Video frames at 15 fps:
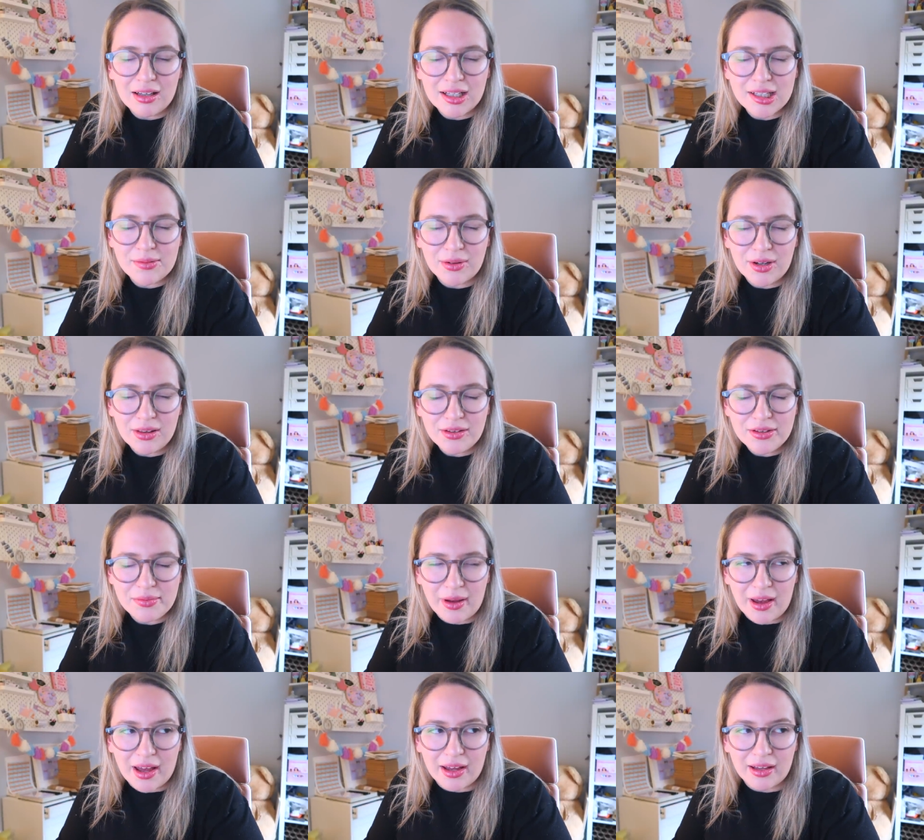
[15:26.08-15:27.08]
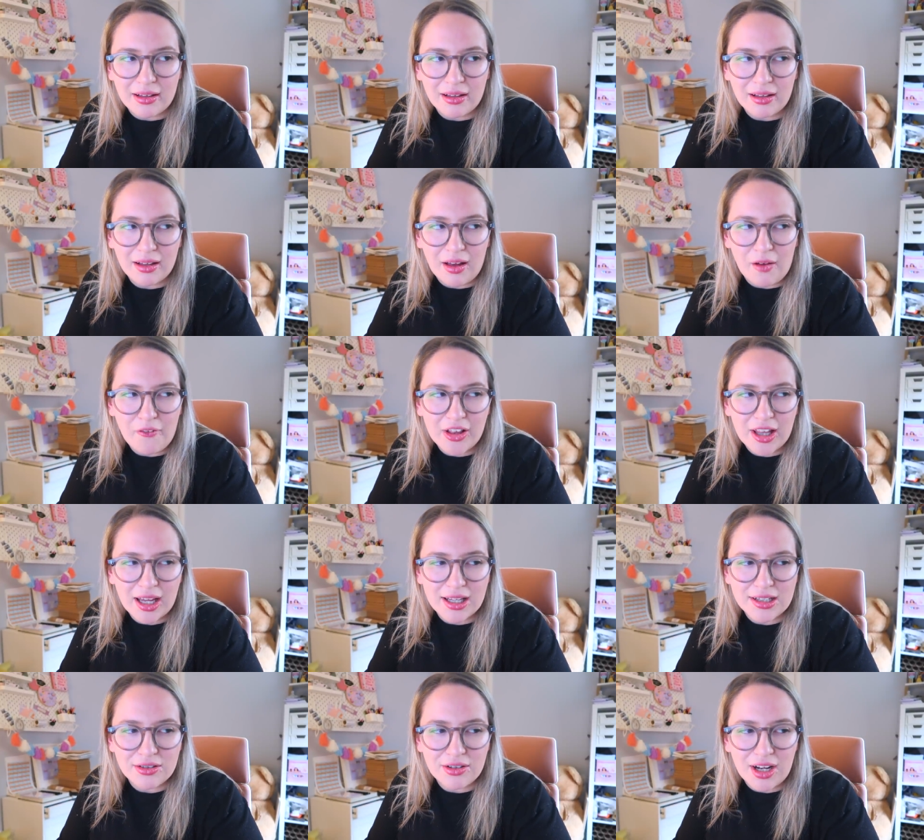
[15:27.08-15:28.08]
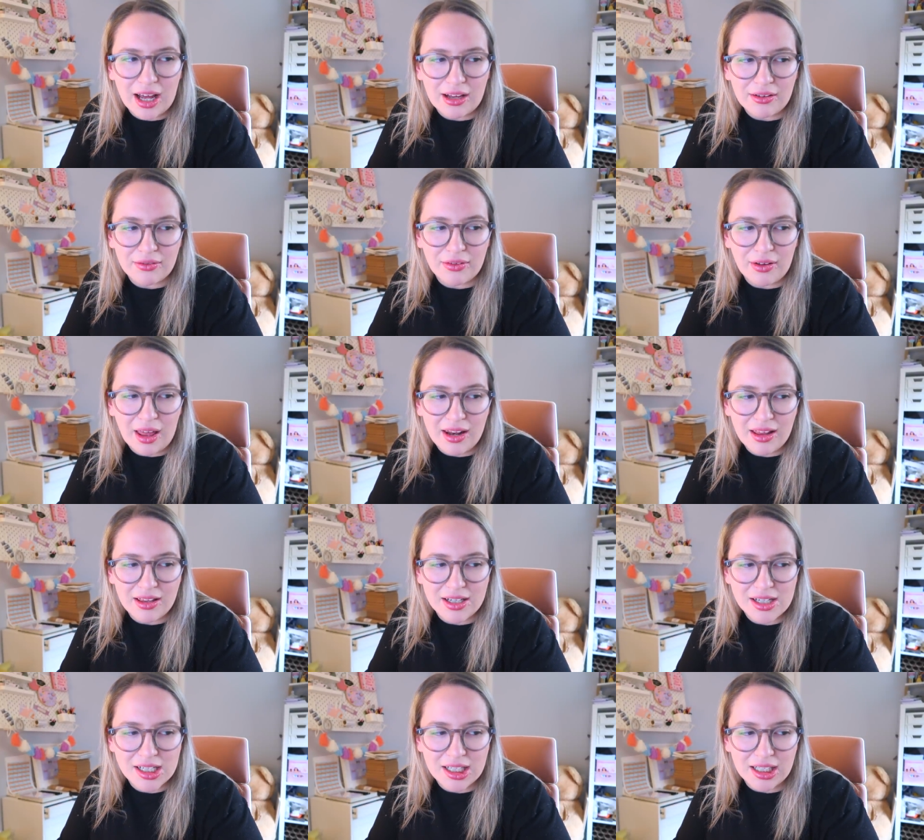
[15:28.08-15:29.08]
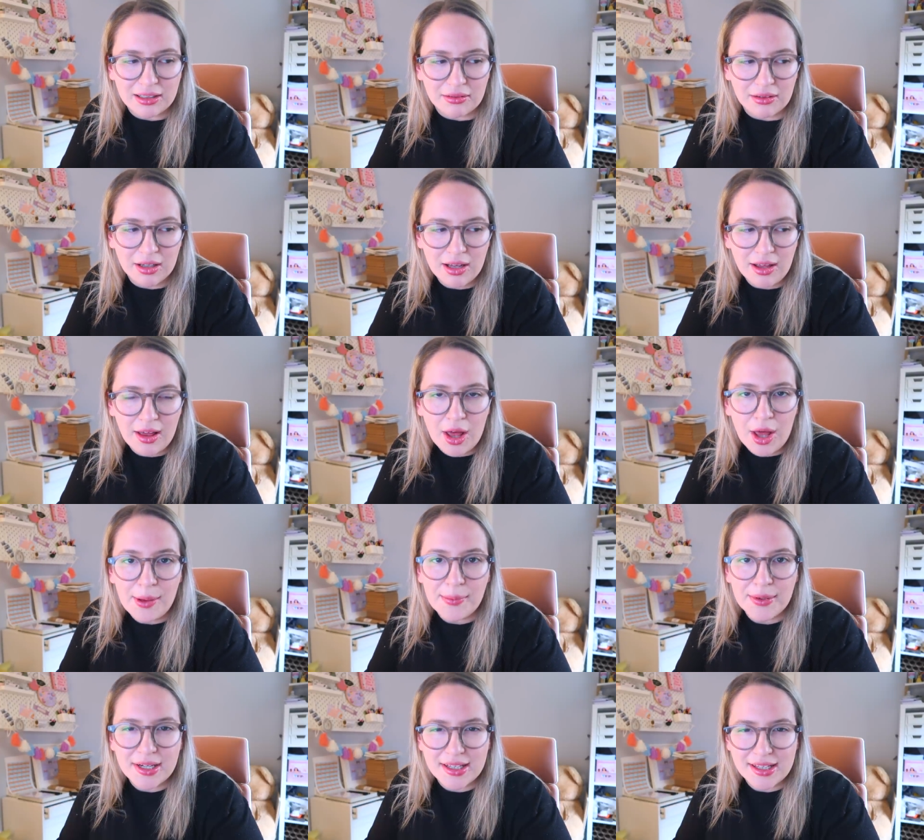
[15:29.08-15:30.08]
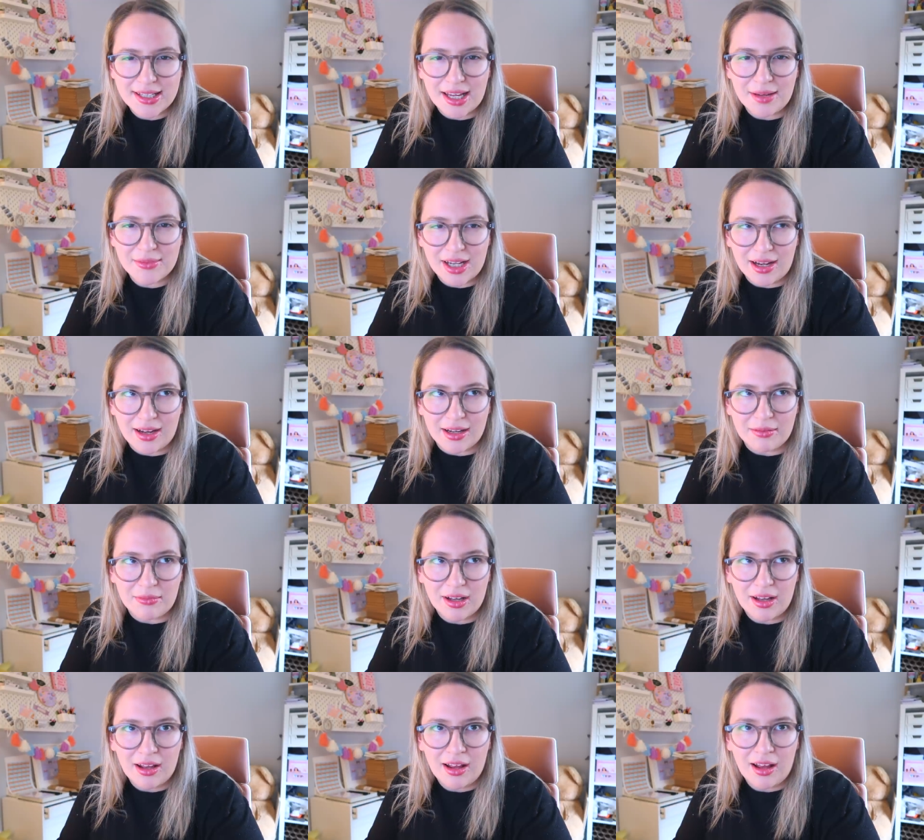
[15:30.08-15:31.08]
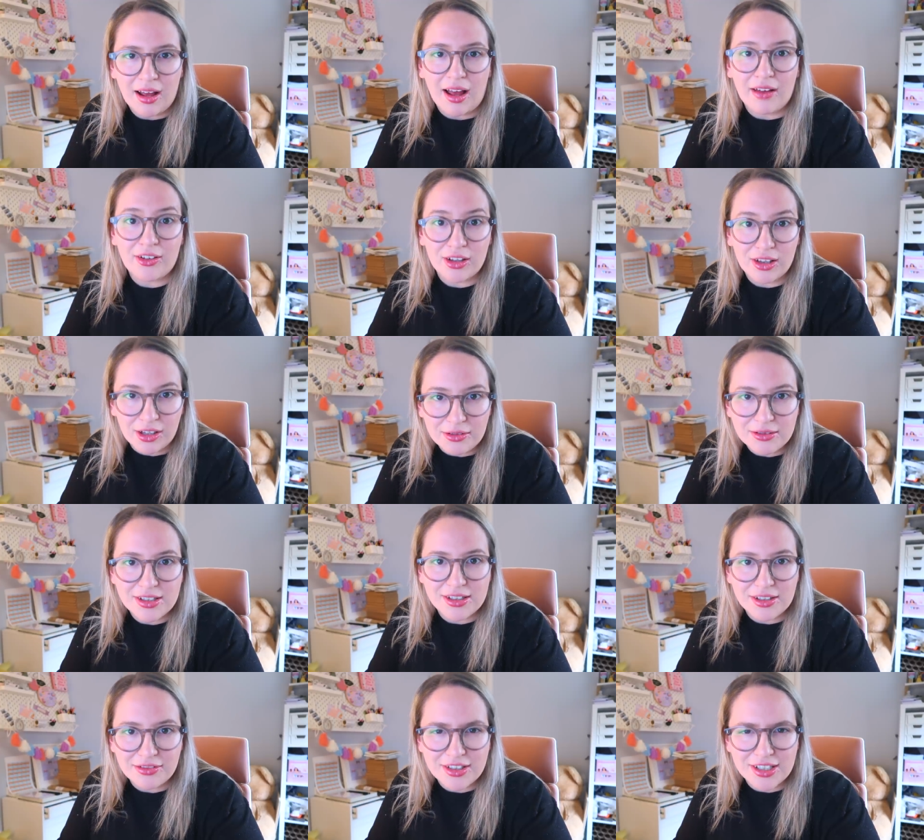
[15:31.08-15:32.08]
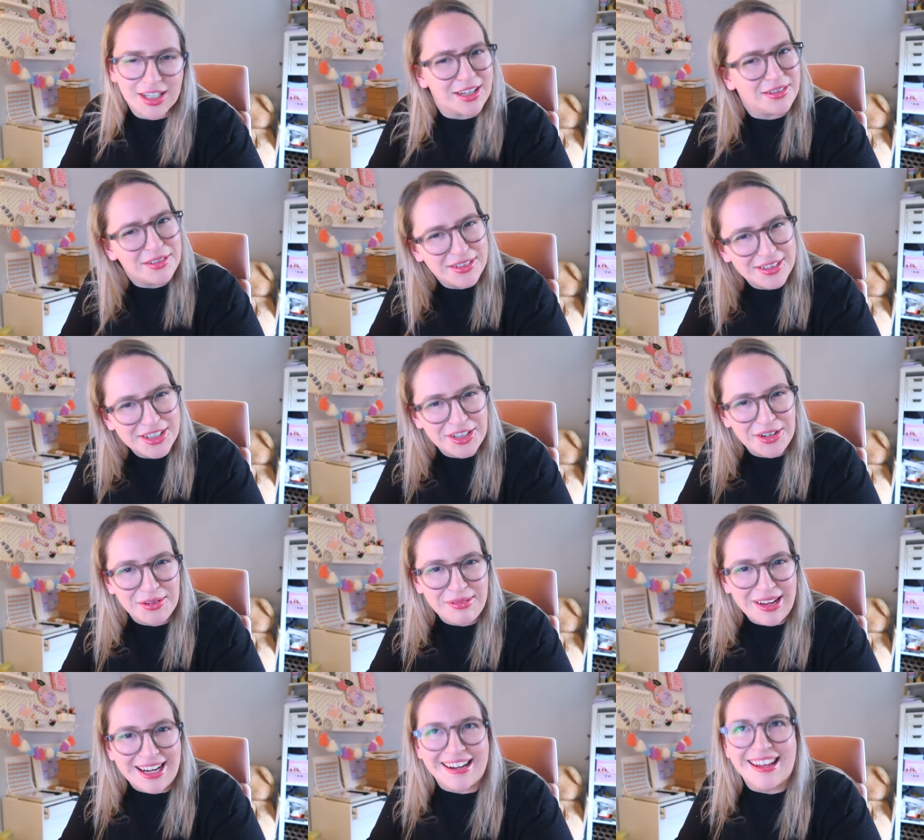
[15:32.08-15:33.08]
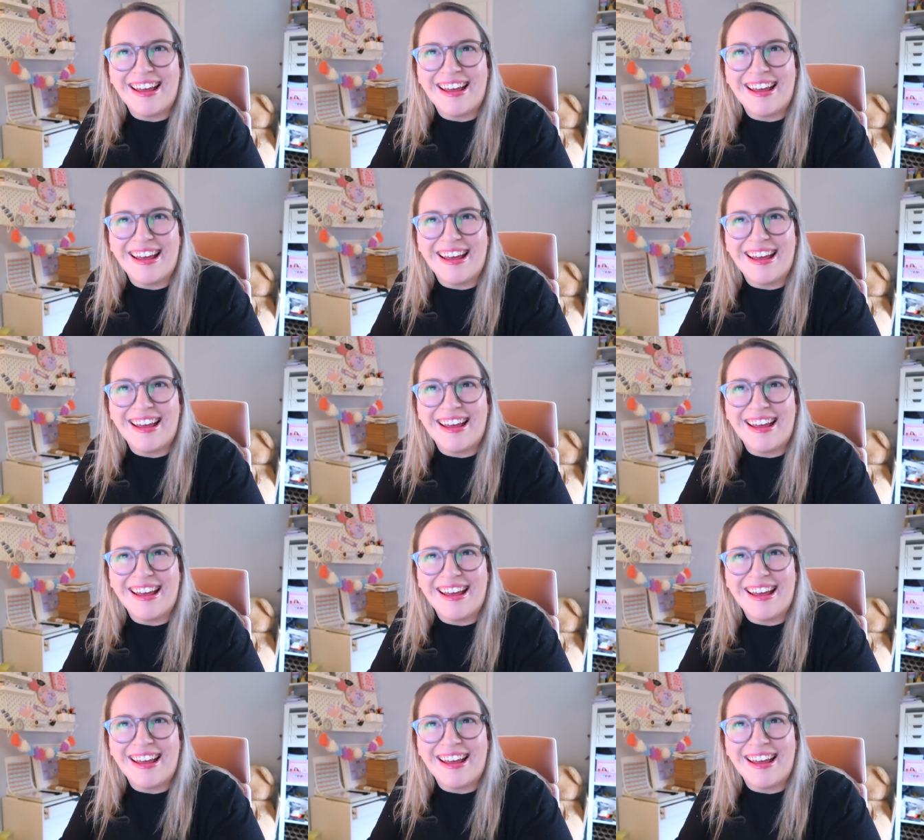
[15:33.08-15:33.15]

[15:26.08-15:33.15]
it's one of those where I feel like I don't have anything to do, but at the same time, I've got loads of stuff to do. Do you know what I mean?